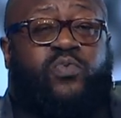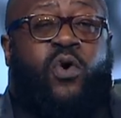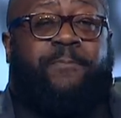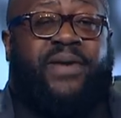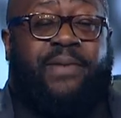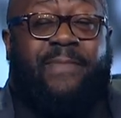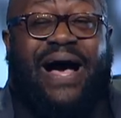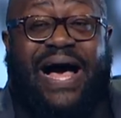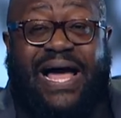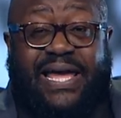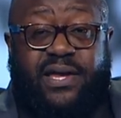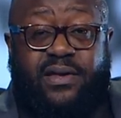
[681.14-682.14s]
won't be
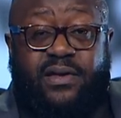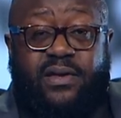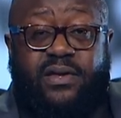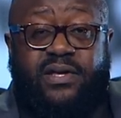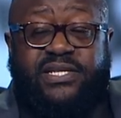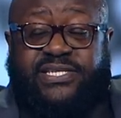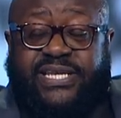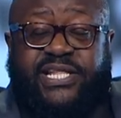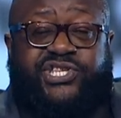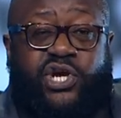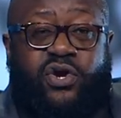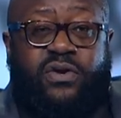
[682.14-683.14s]
my
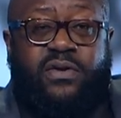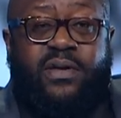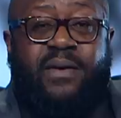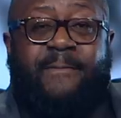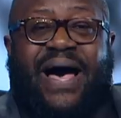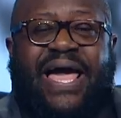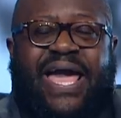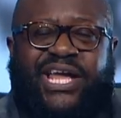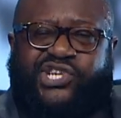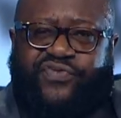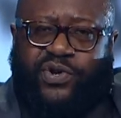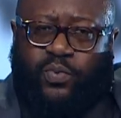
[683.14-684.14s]
center, my
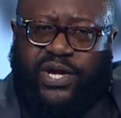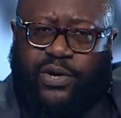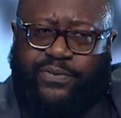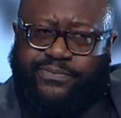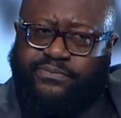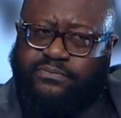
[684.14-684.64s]
hatred will.